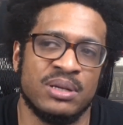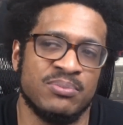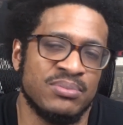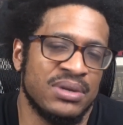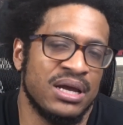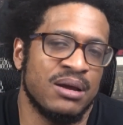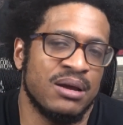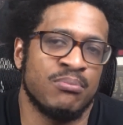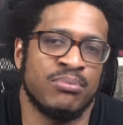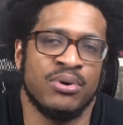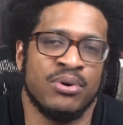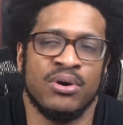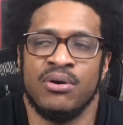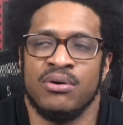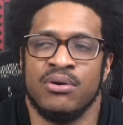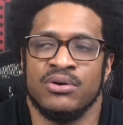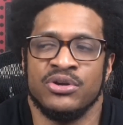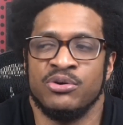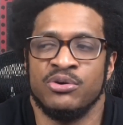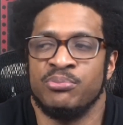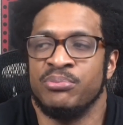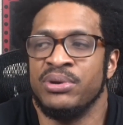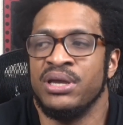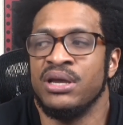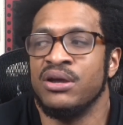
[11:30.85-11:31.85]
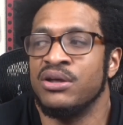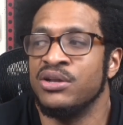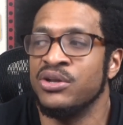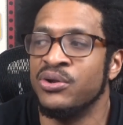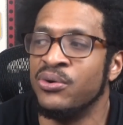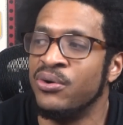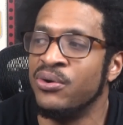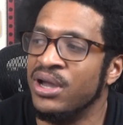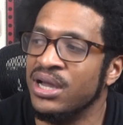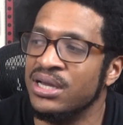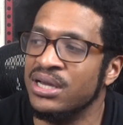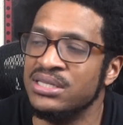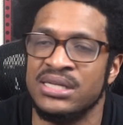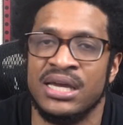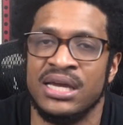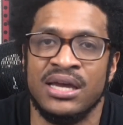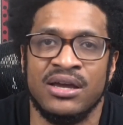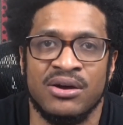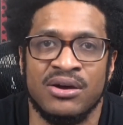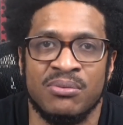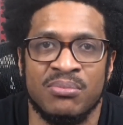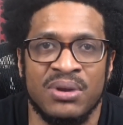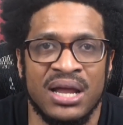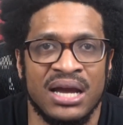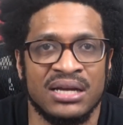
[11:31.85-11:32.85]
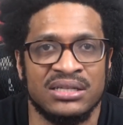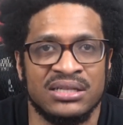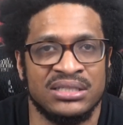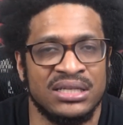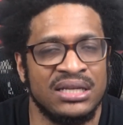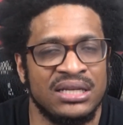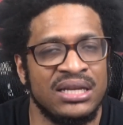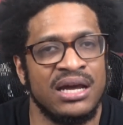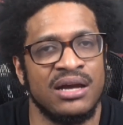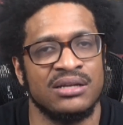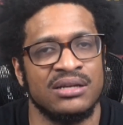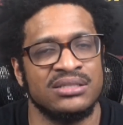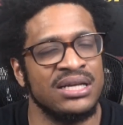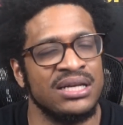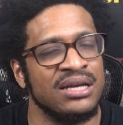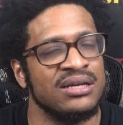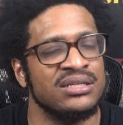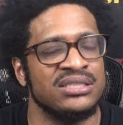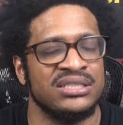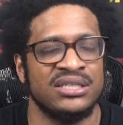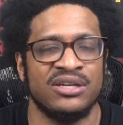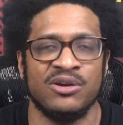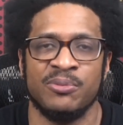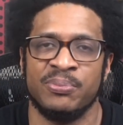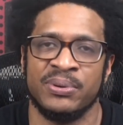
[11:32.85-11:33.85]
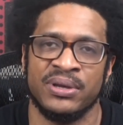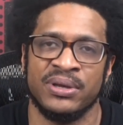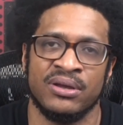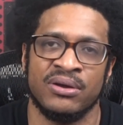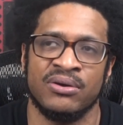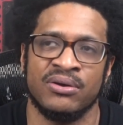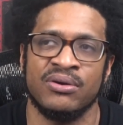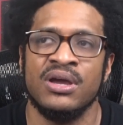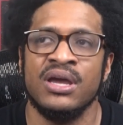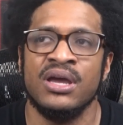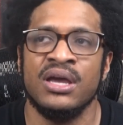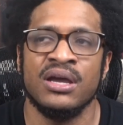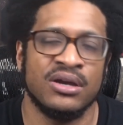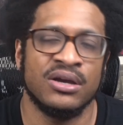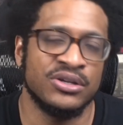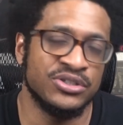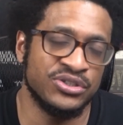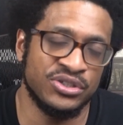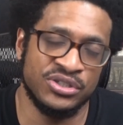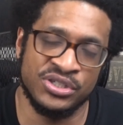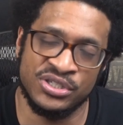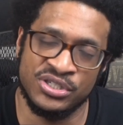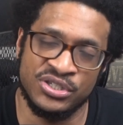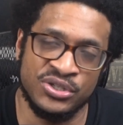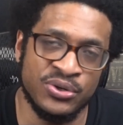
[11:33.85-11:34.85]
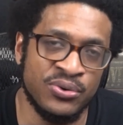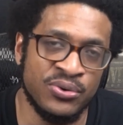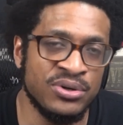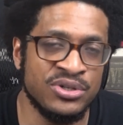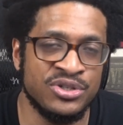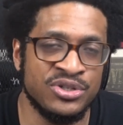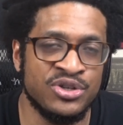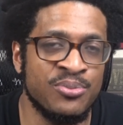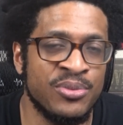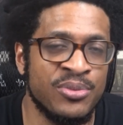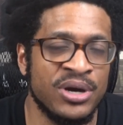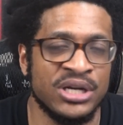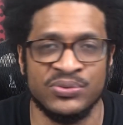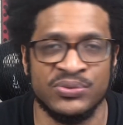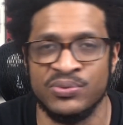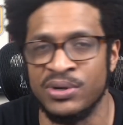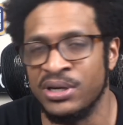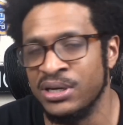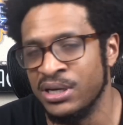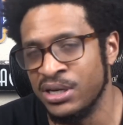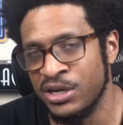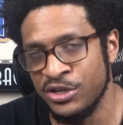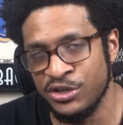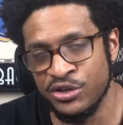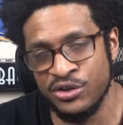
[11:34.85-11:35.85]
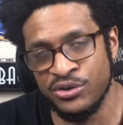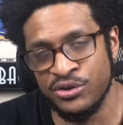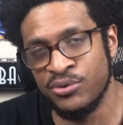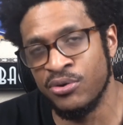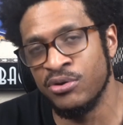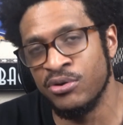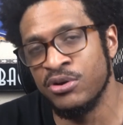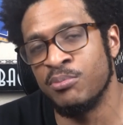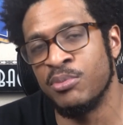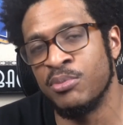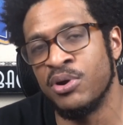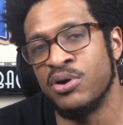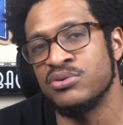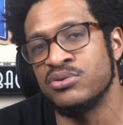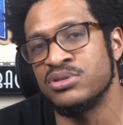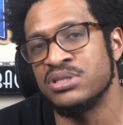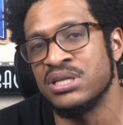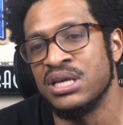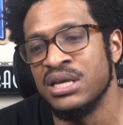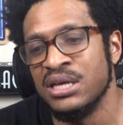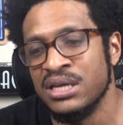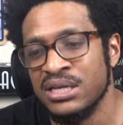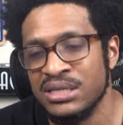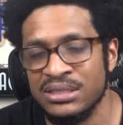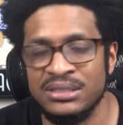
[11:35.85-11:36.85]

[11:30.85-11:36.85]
I'm like, bro, you're being annoying as hell. I'm like, chill out, take a chill pill, because you're just doing too much right now. You're doing the most.